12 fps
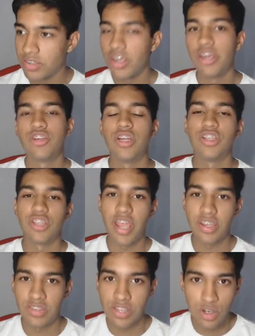change the cases that
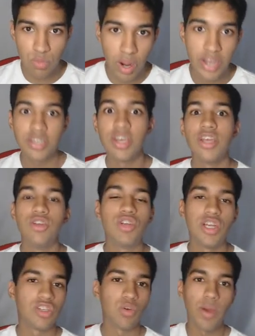you write, you change the
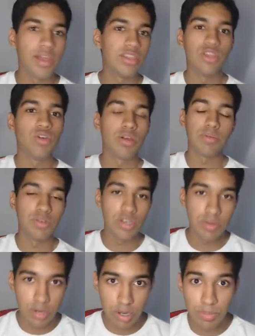way that you can
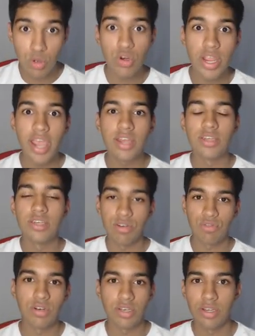communicate different
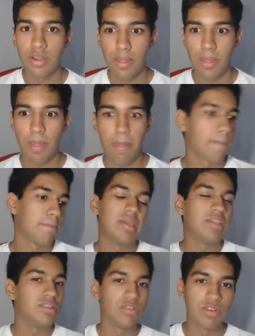pieces of
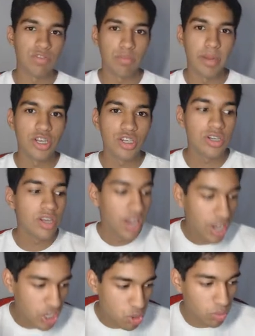information, you
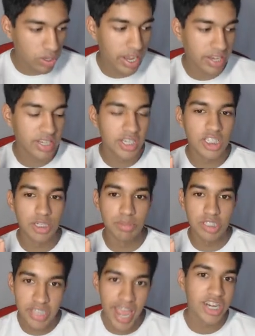will get
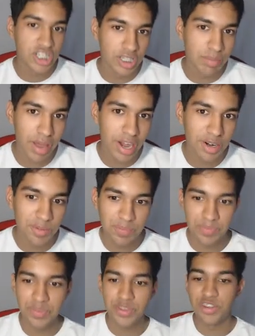substantially better.
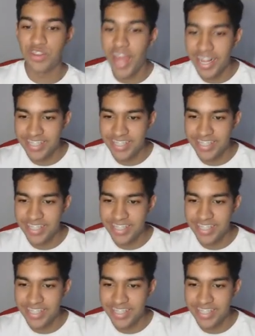So that's